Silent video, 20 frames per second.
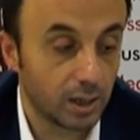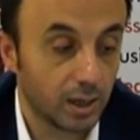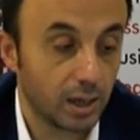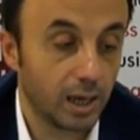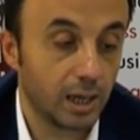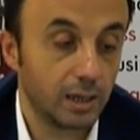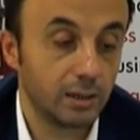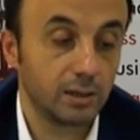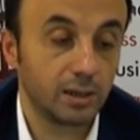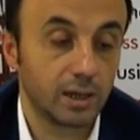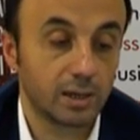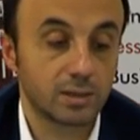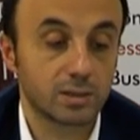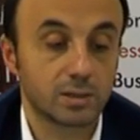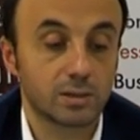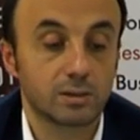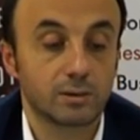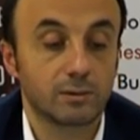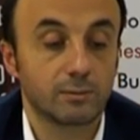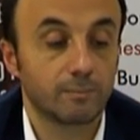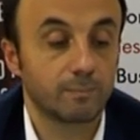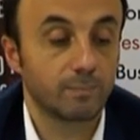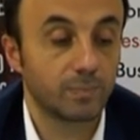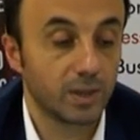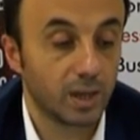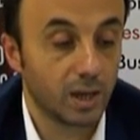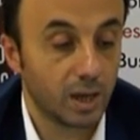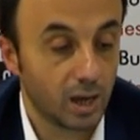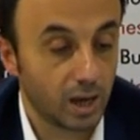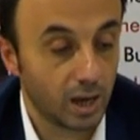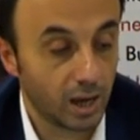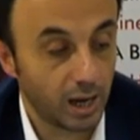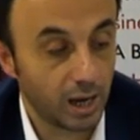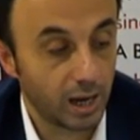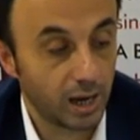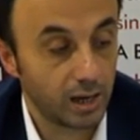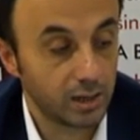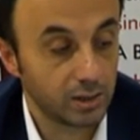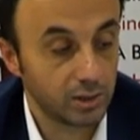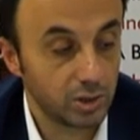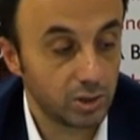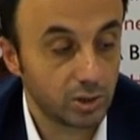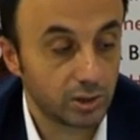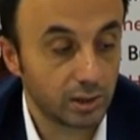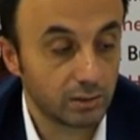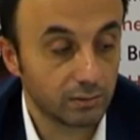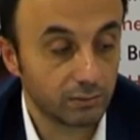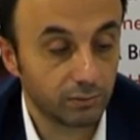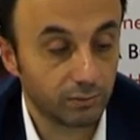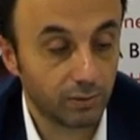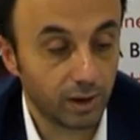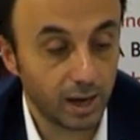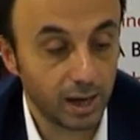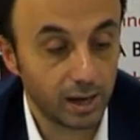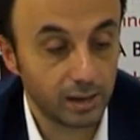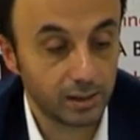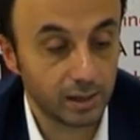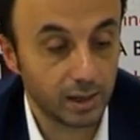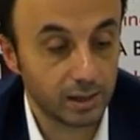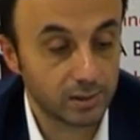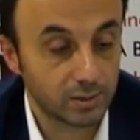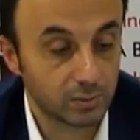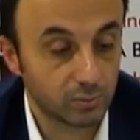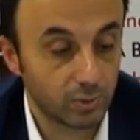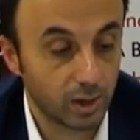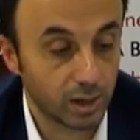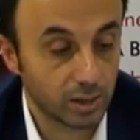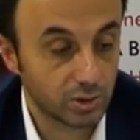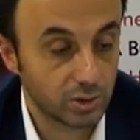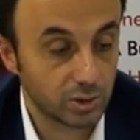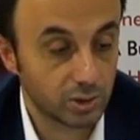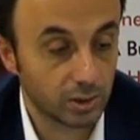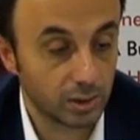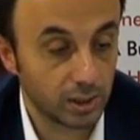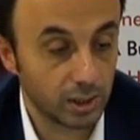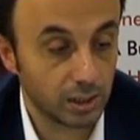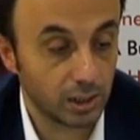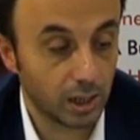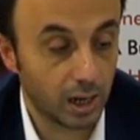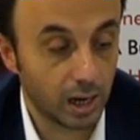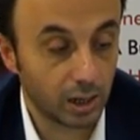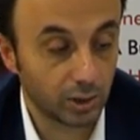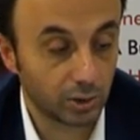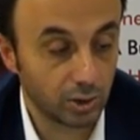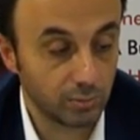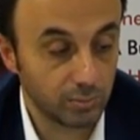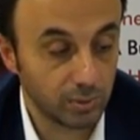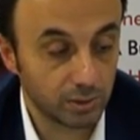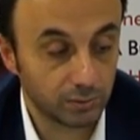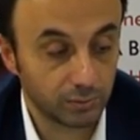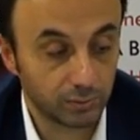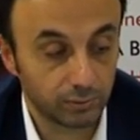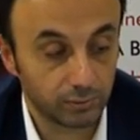And yes, and you can find a structure in argument,